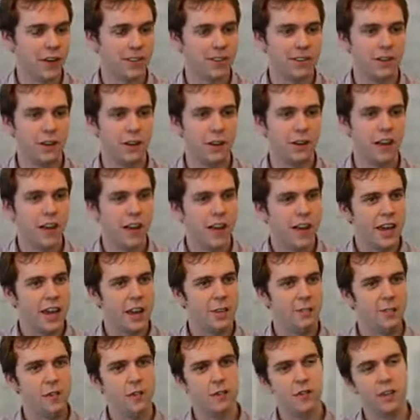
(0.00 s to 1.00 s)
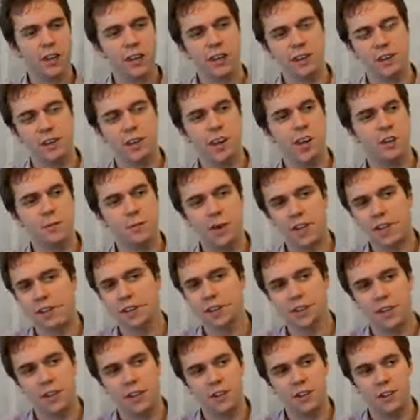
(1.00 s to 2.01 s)
And so if you really don't have much
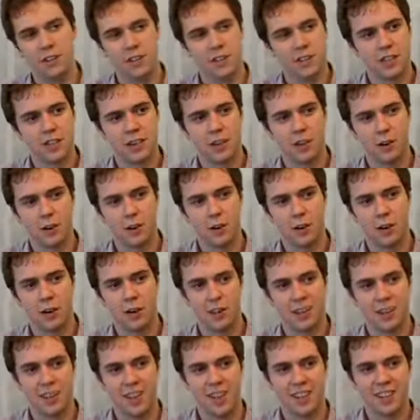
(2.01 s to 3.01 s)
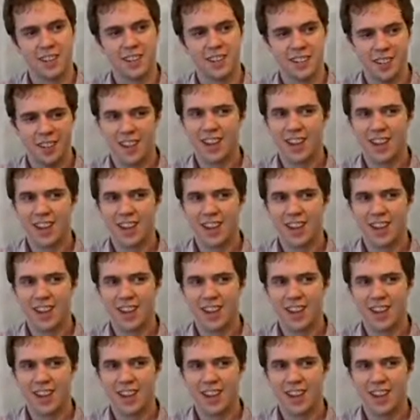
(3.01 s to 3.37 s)
of an interest in your project,